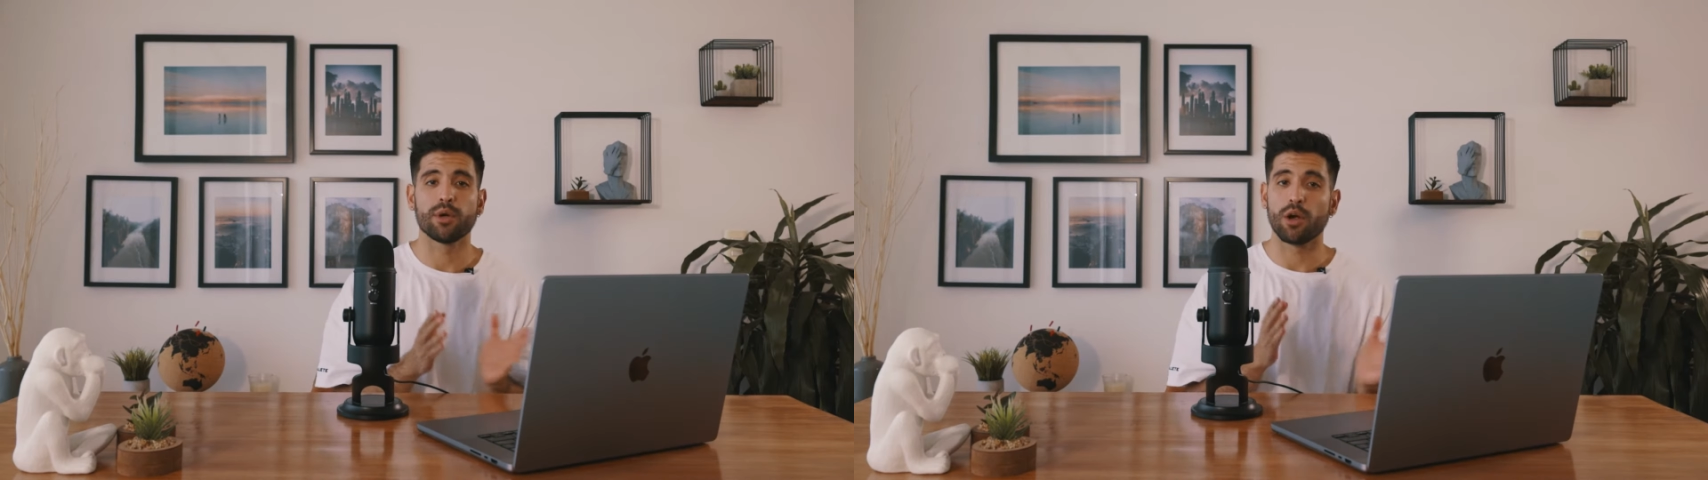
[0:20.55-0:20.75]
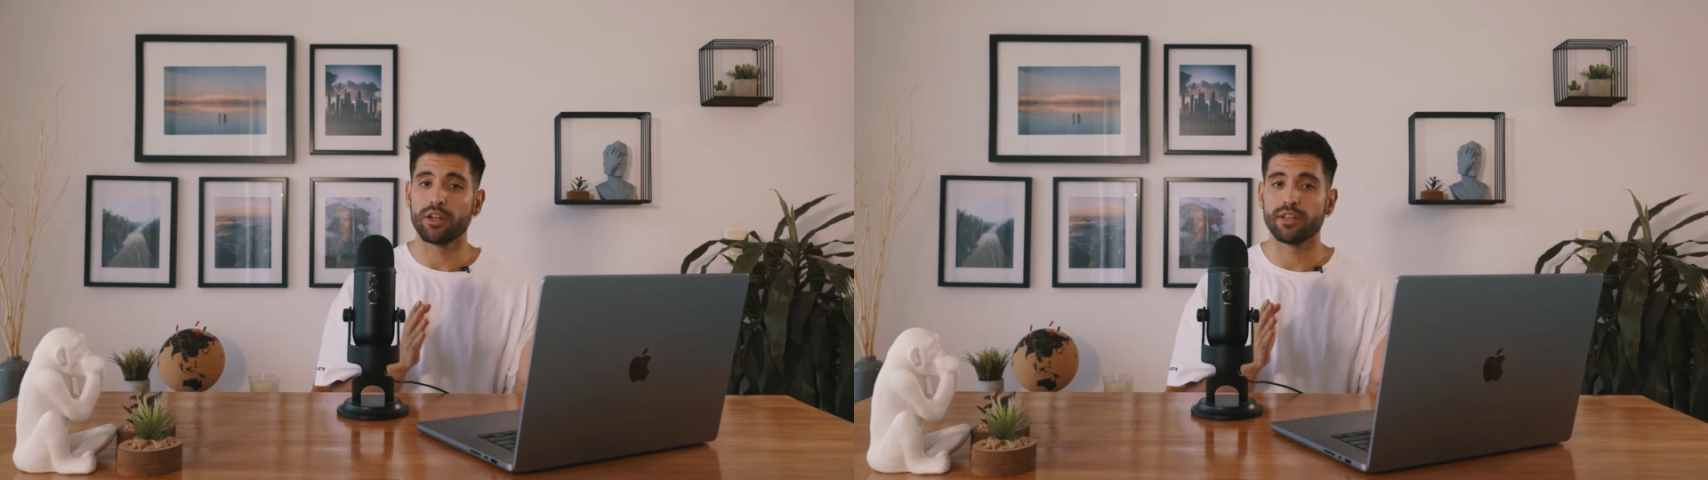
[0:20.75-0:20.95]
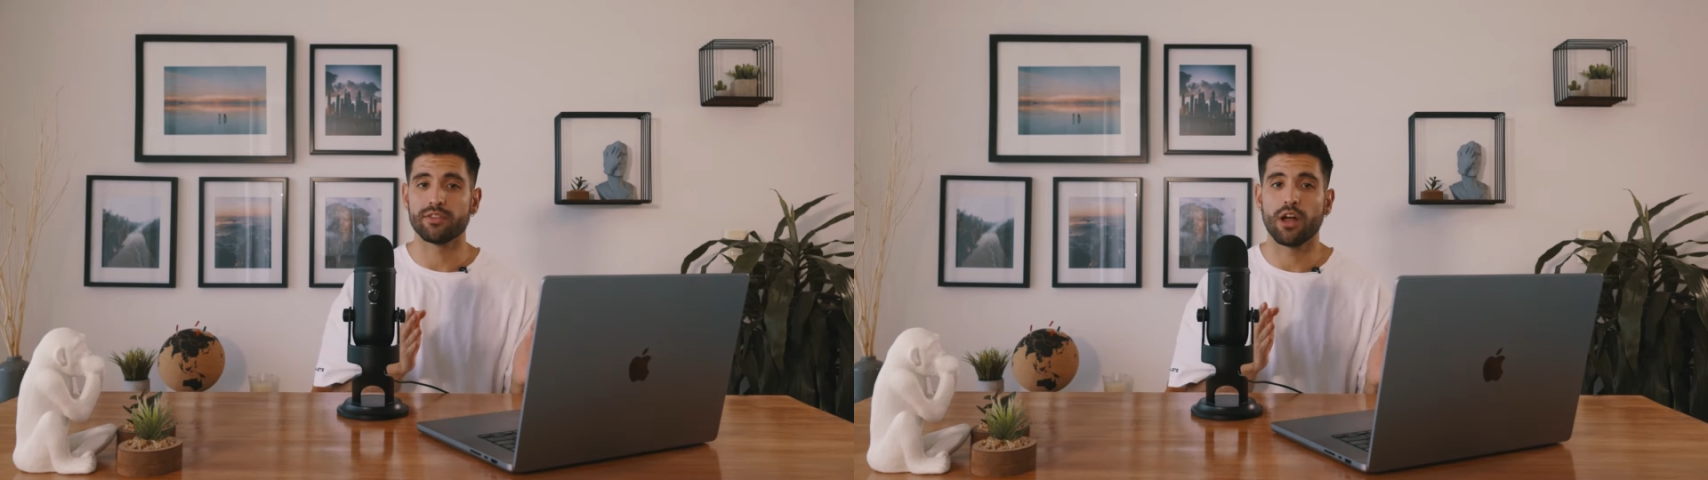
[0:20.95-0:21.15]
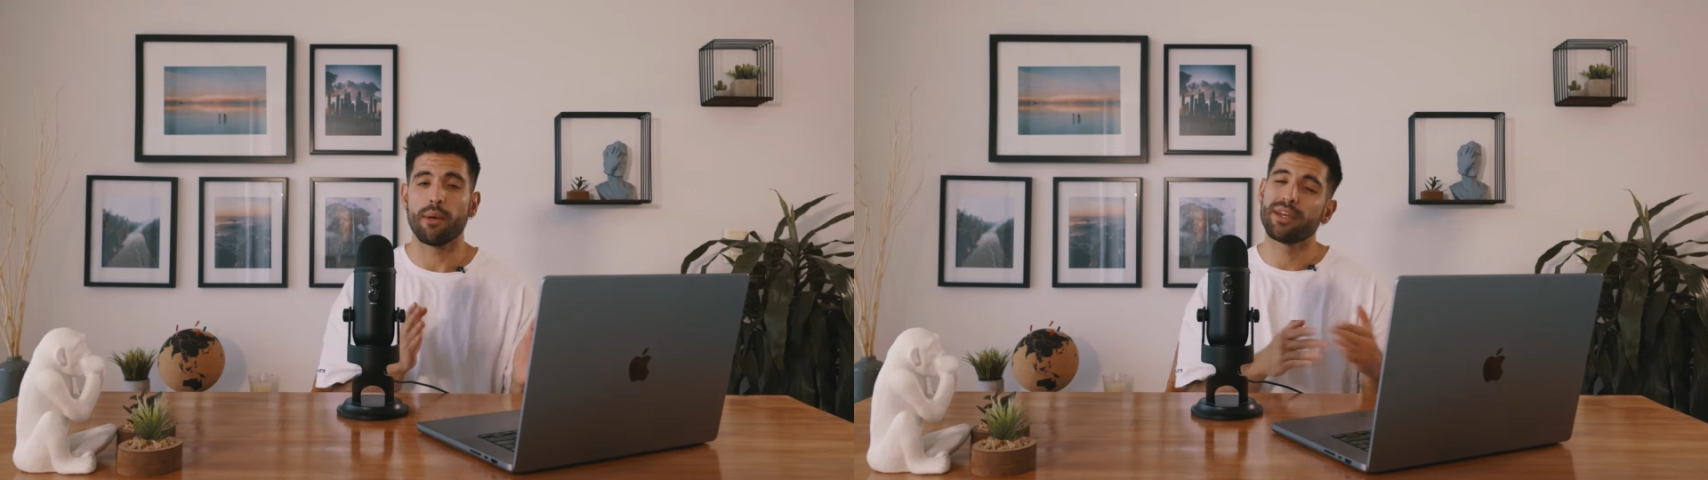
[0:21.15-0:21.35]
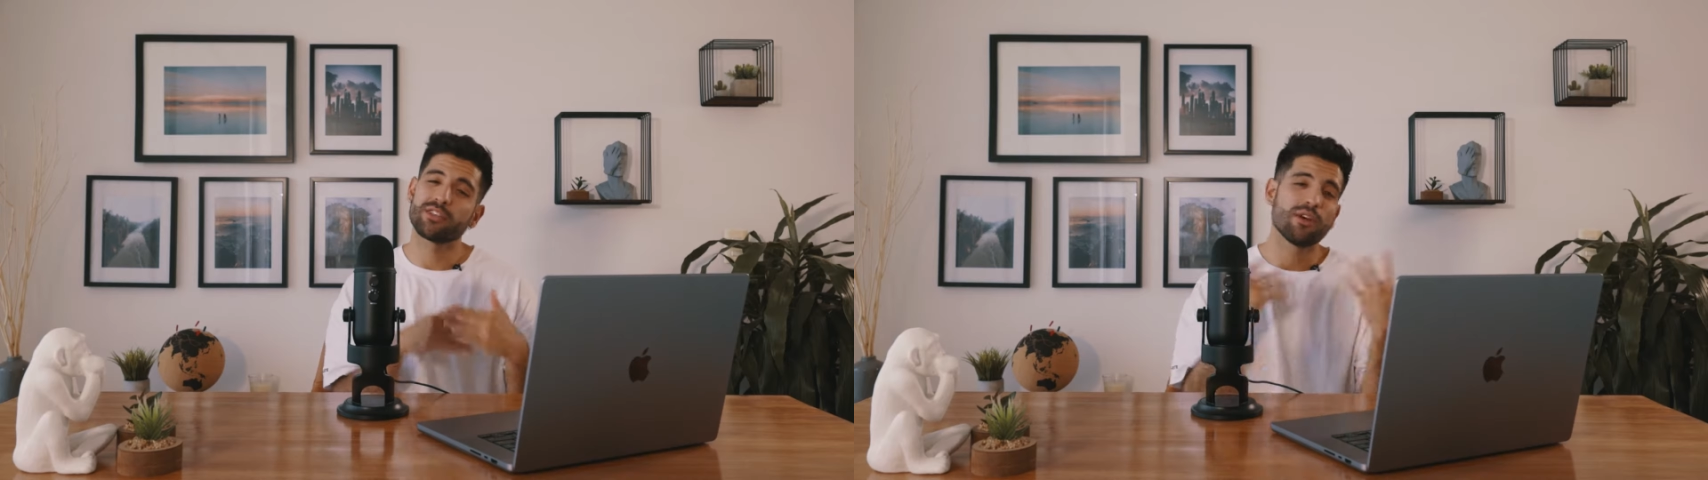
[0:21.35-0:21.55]
regarding this
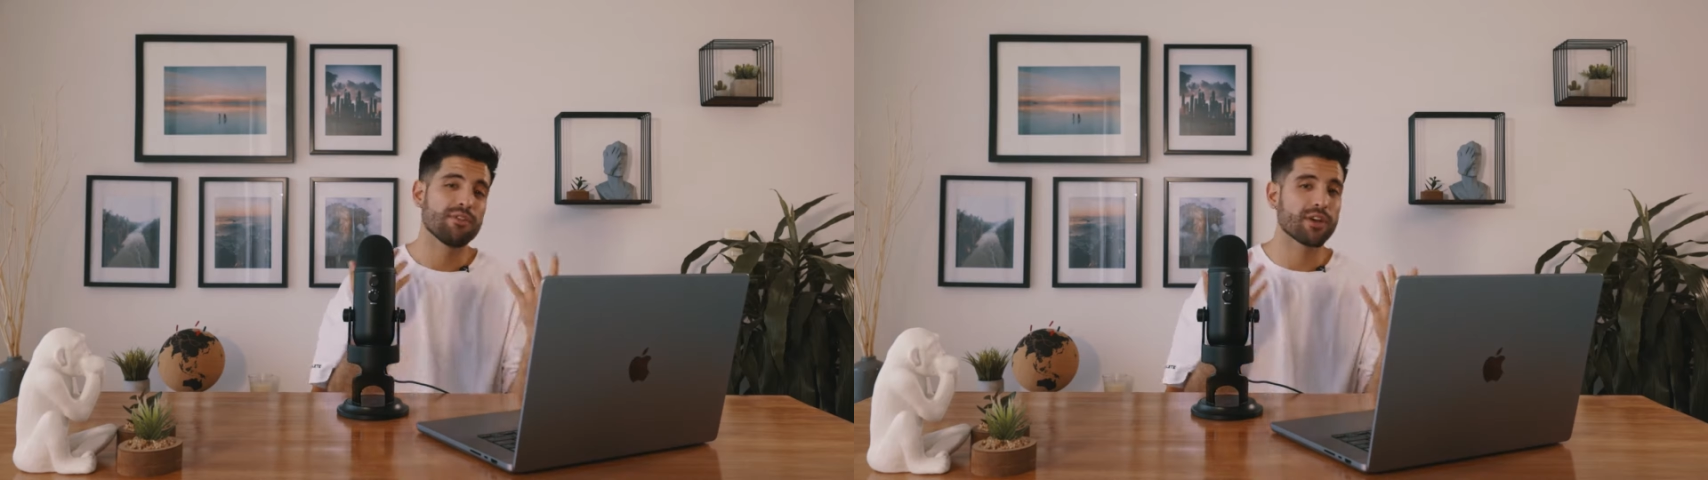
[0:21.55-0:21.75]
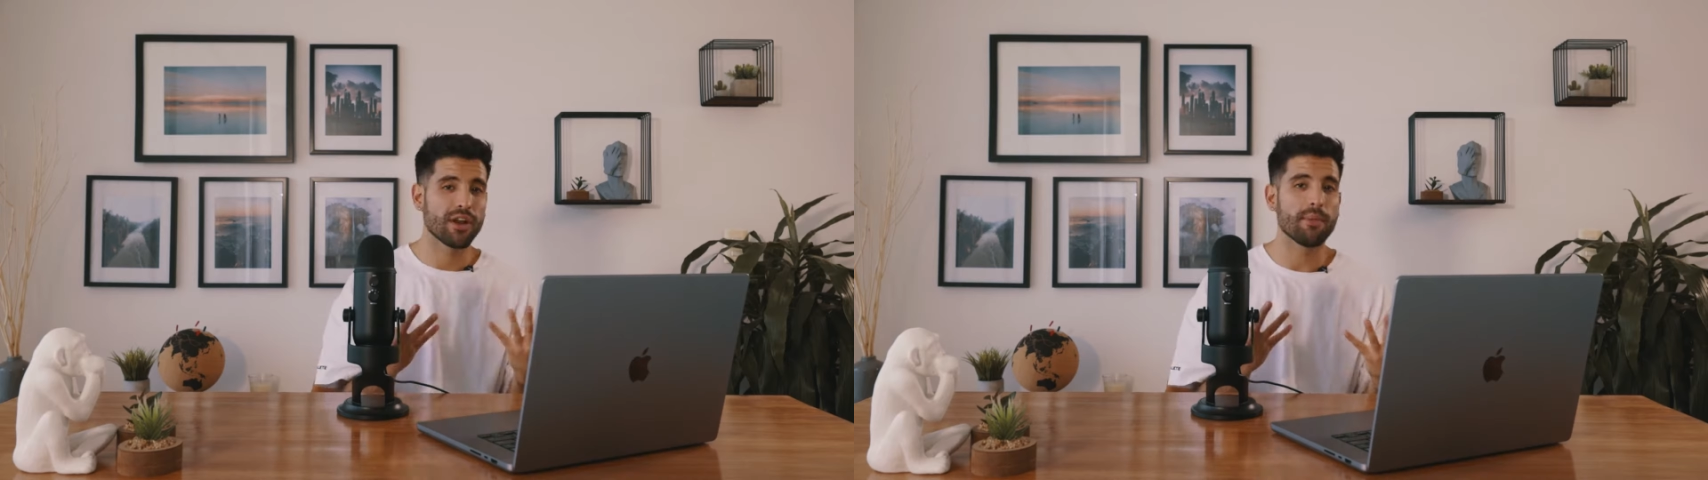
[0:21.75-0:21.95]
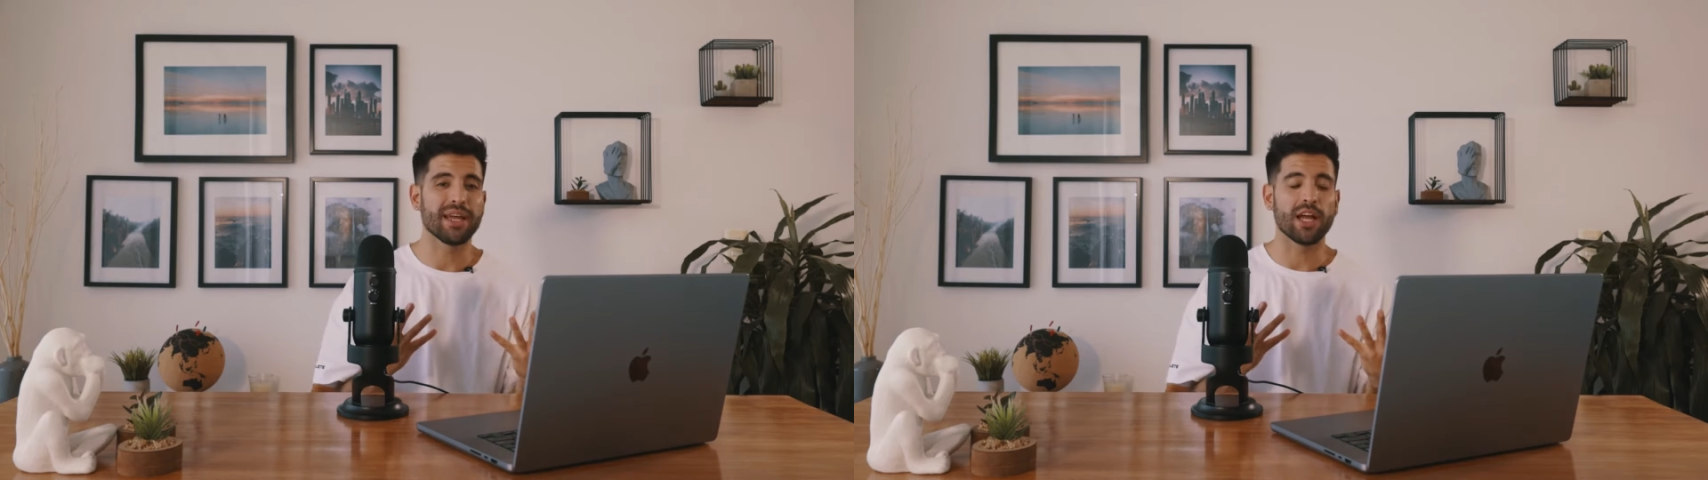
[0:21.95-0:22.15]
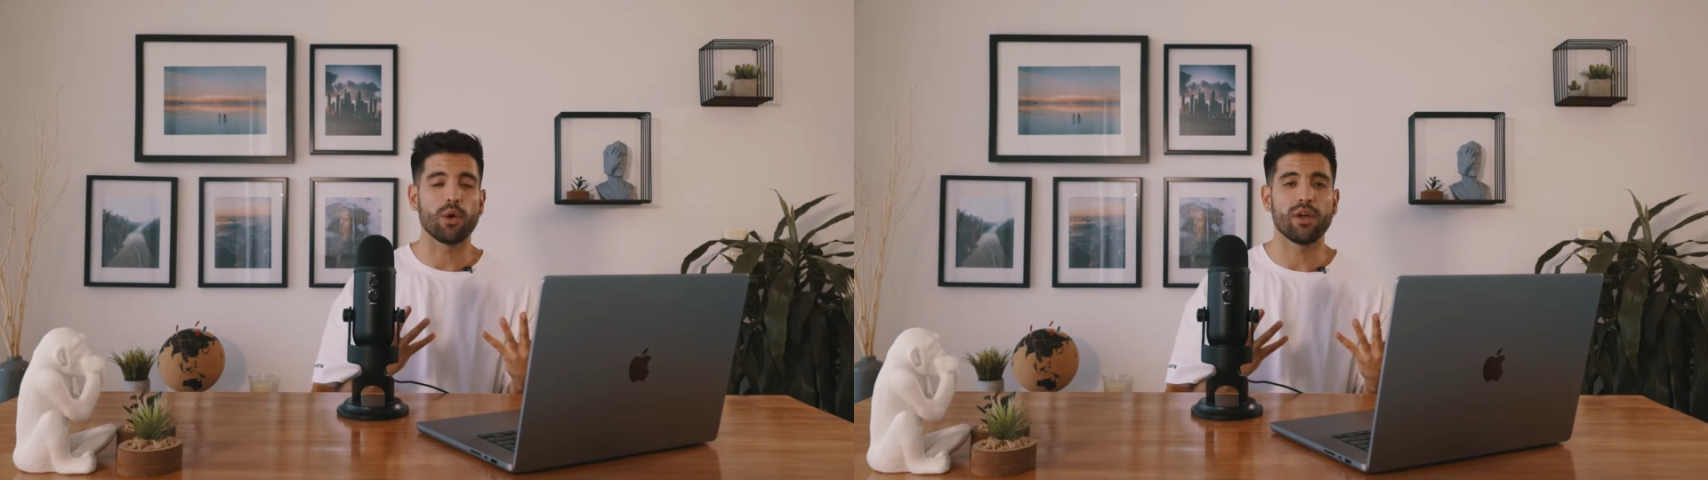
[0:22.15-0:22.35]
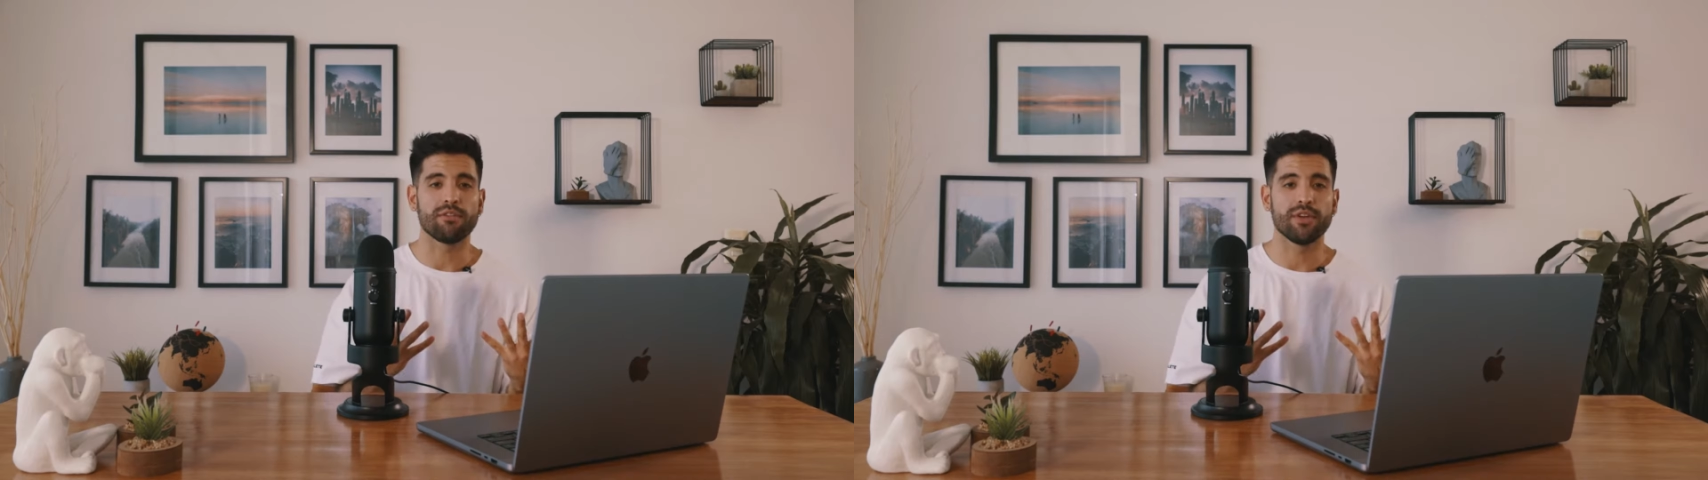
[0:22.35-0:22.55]
topic, so I figured I'd make a quick